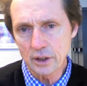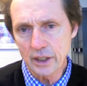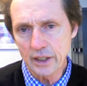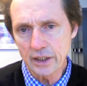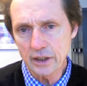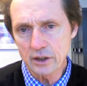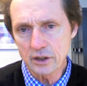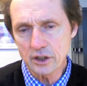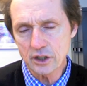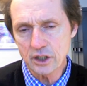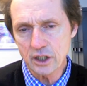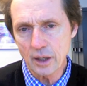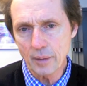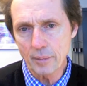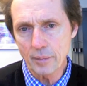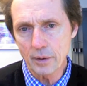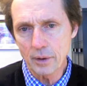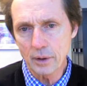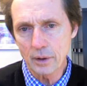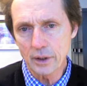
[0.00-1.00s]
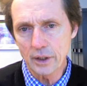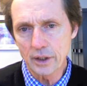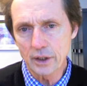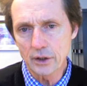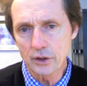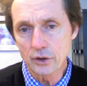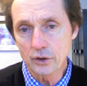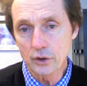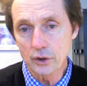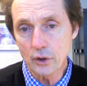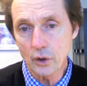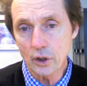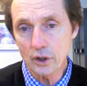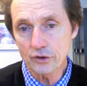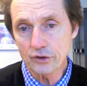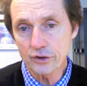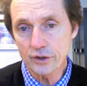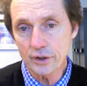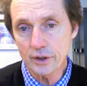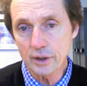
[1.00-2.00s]
late December in New York
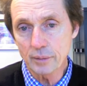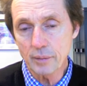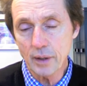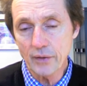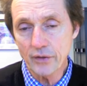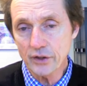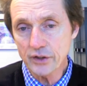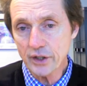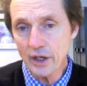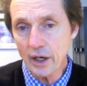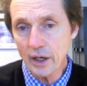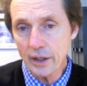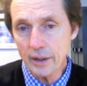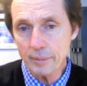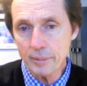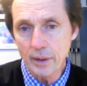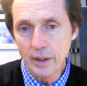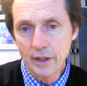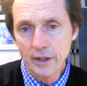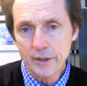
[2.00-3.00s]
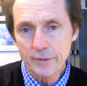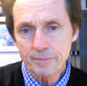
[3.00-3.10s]
City, by the time